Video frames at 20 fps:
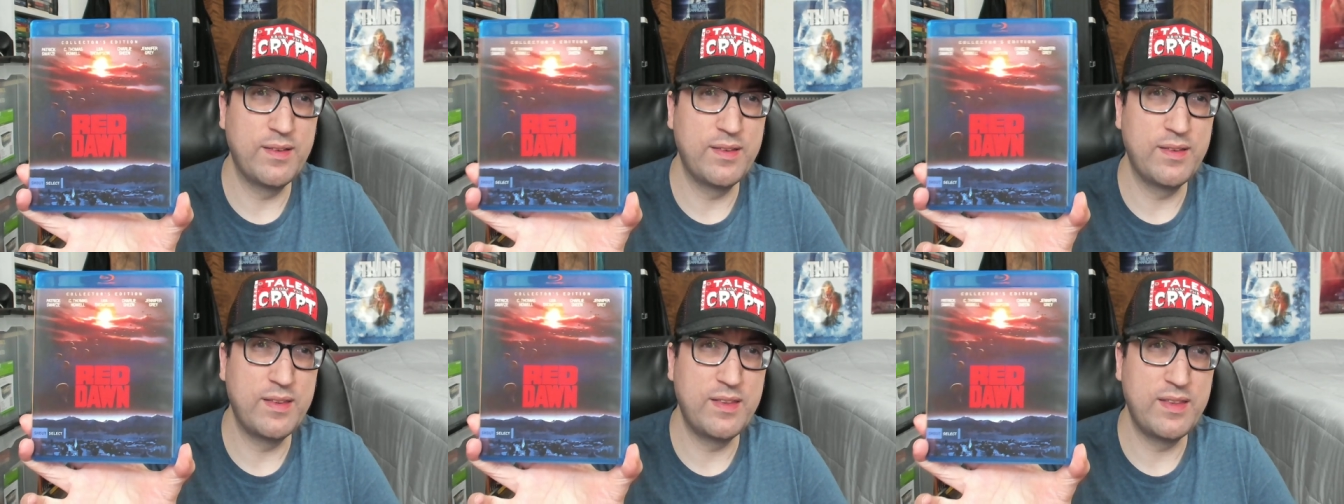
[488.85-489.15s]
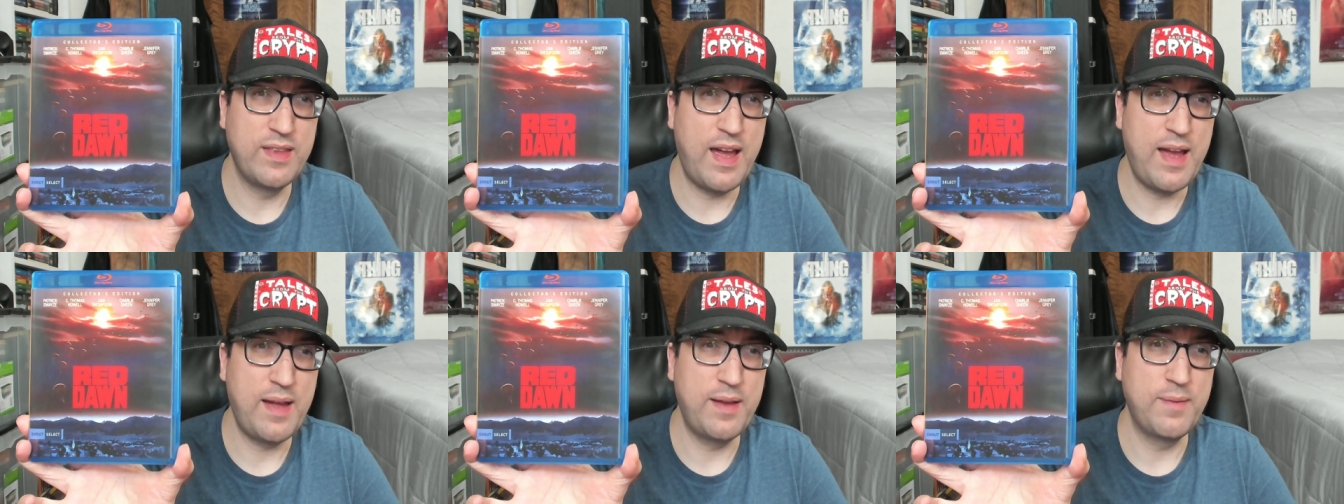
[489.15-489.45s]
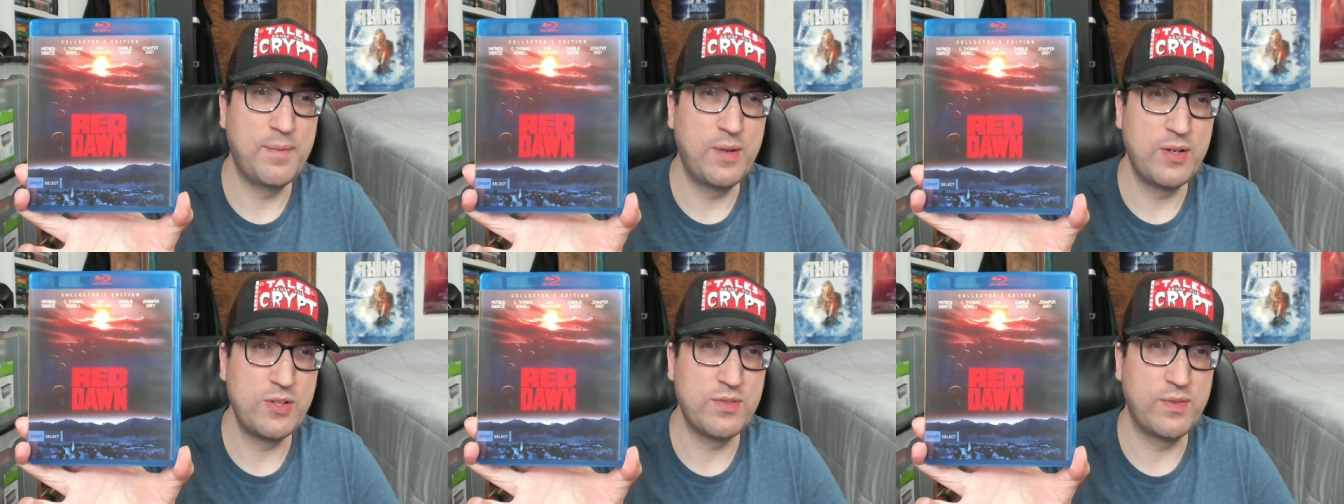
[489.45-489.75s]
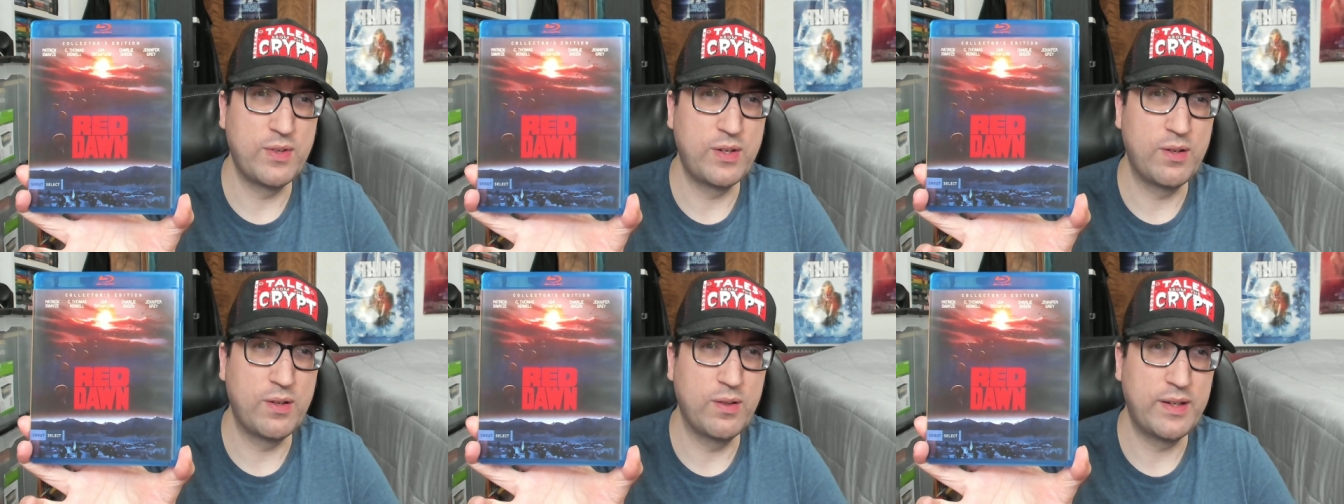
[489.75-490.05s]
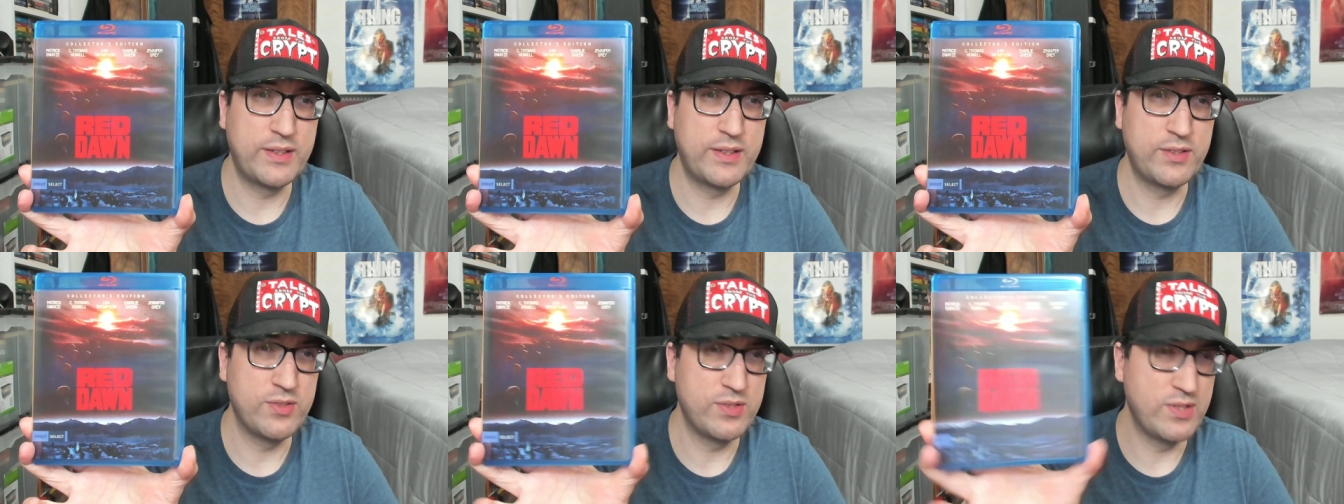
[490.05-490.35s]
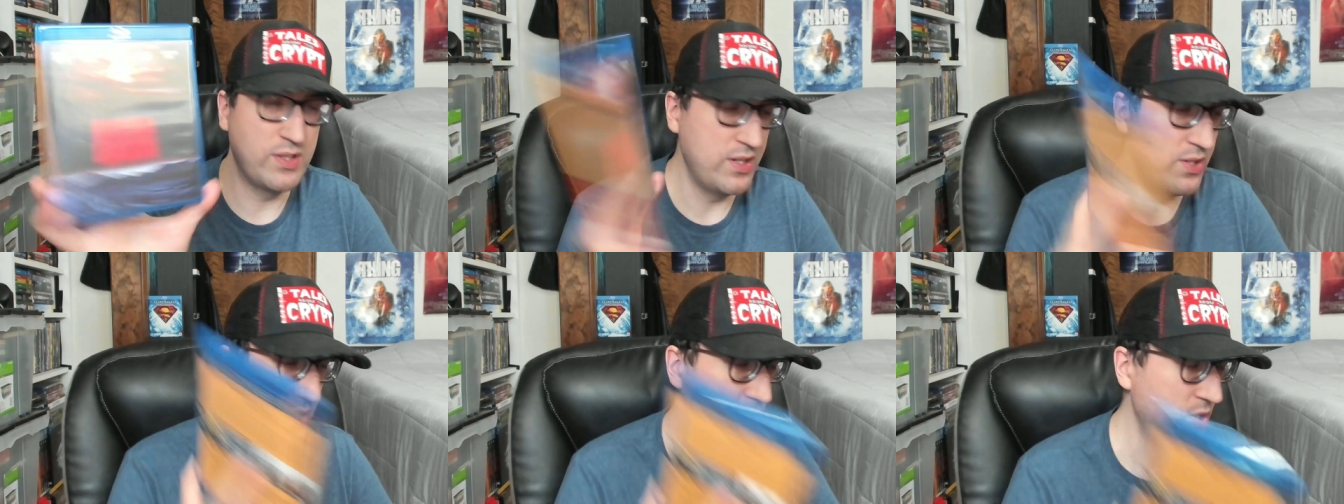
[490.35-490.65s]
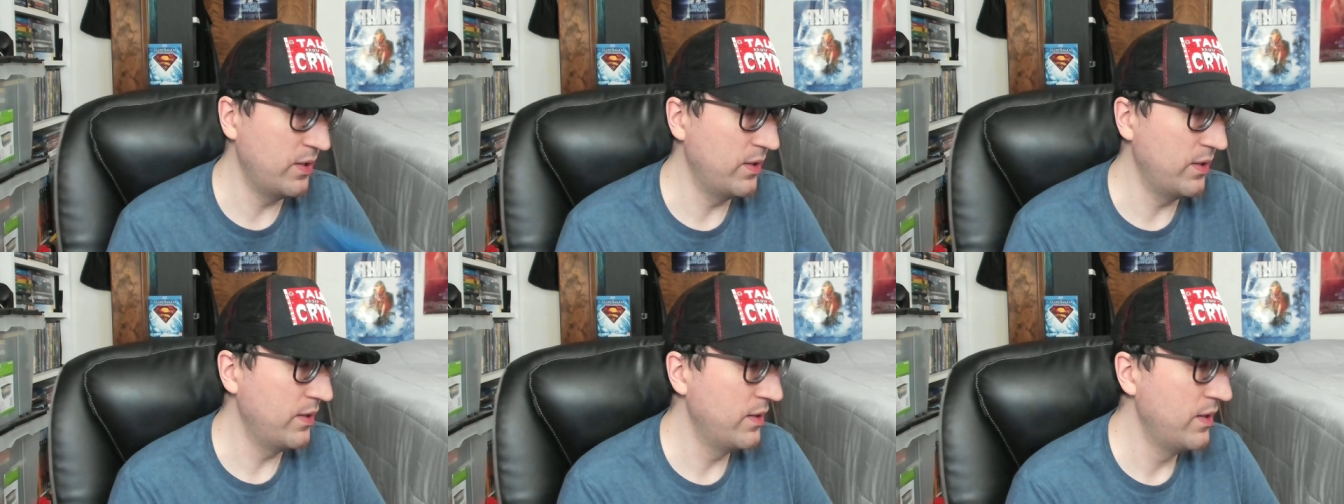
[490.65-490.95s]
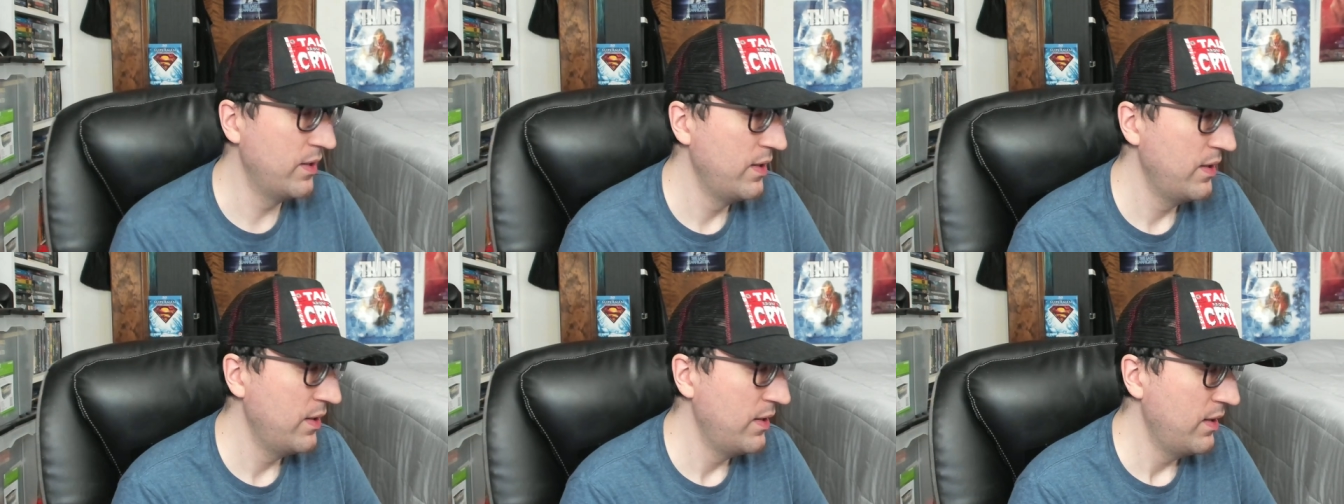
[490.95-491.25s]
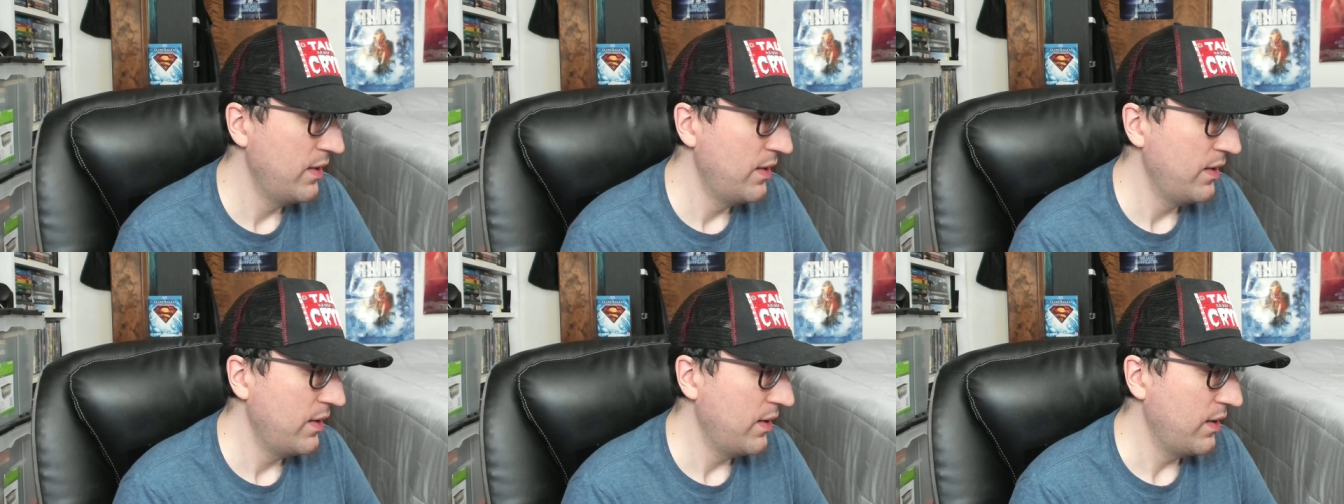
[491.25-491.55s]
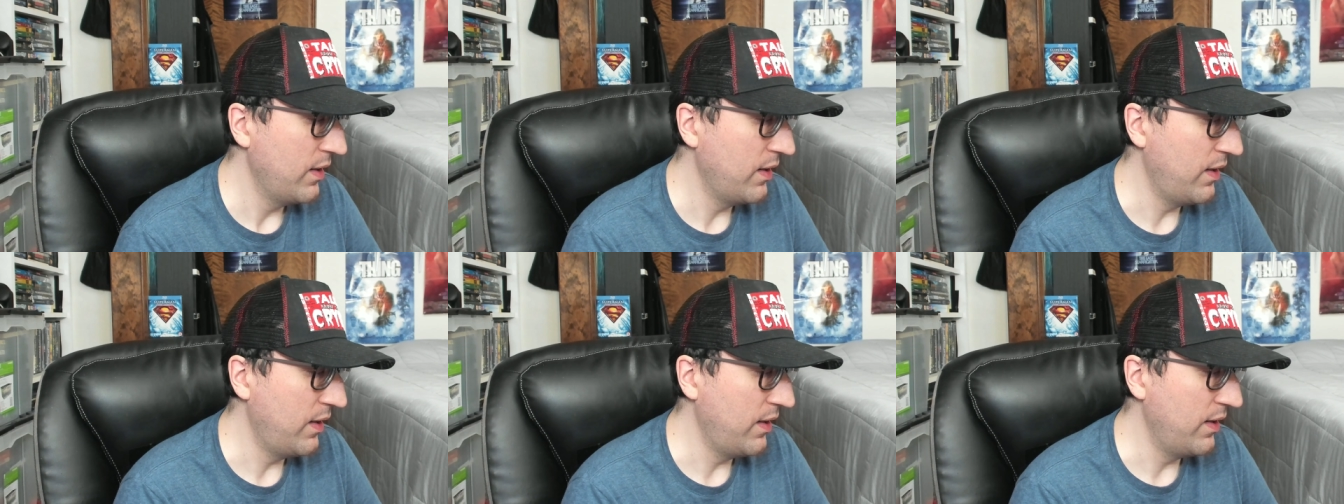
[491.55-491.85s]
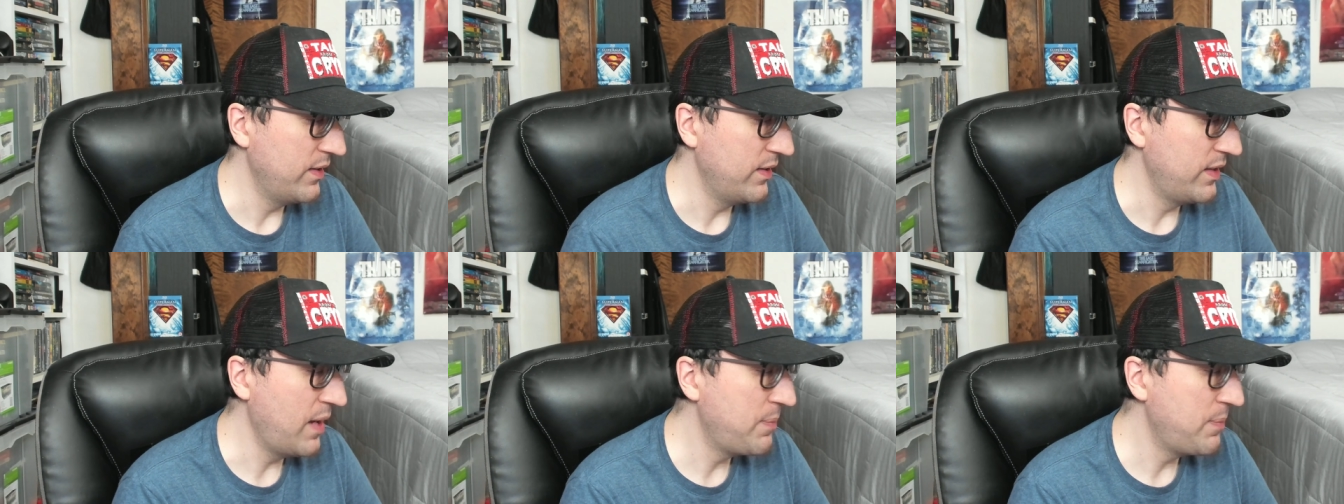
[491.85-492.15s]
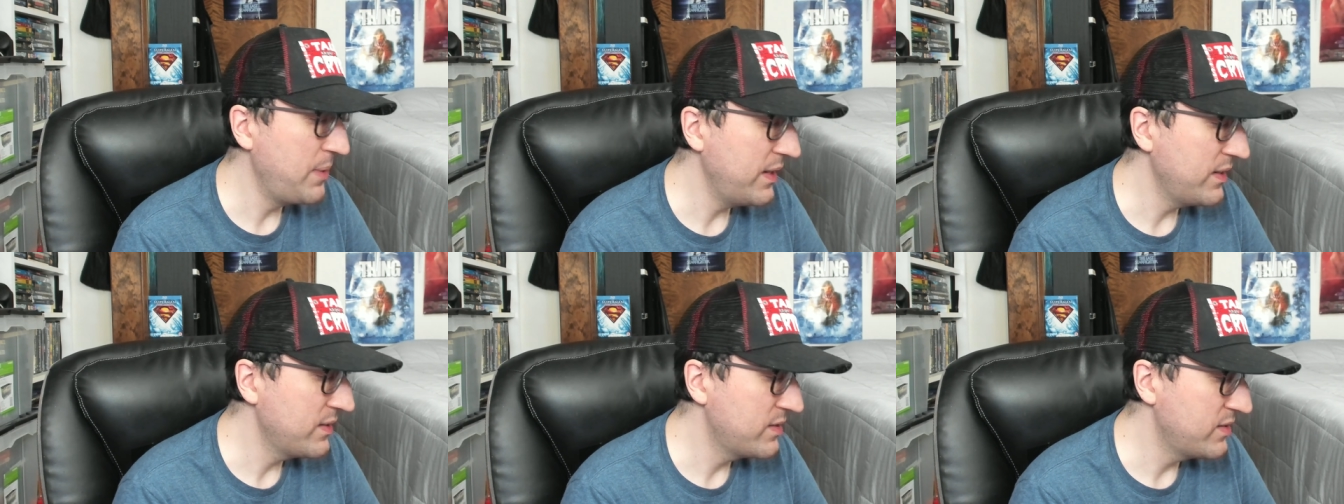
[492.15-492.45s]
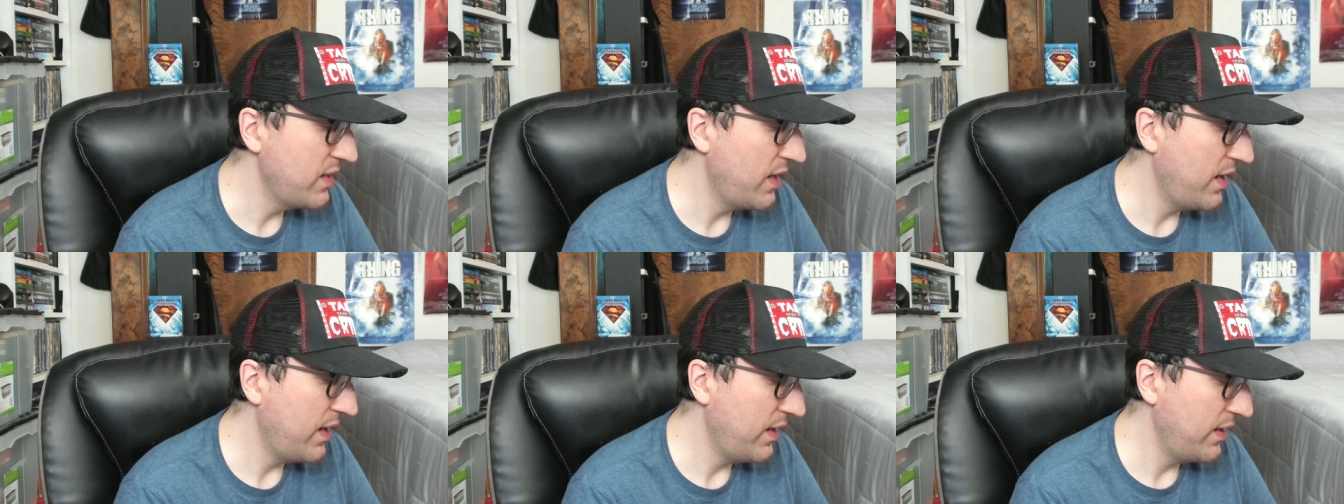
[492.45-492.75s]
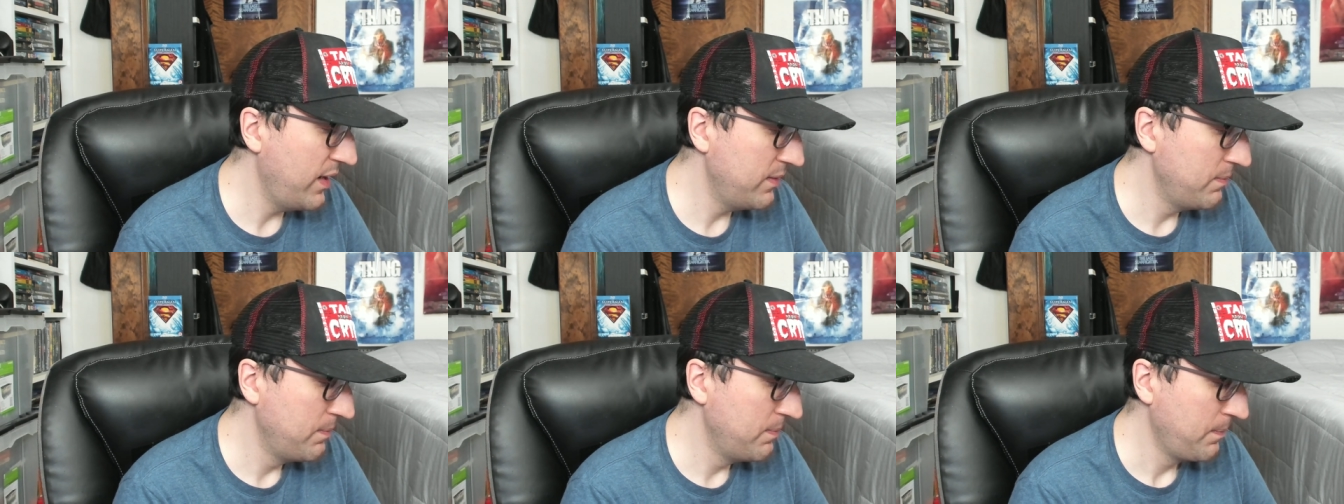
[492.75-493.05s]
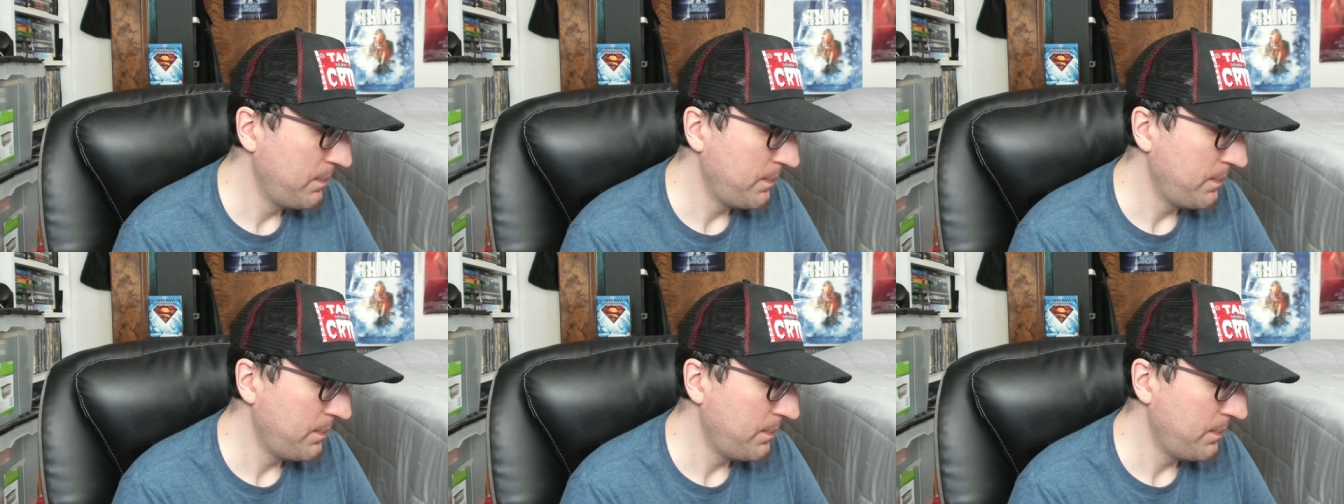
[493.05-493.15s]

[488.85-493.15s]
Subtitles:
that much of a collector's edition. That being said,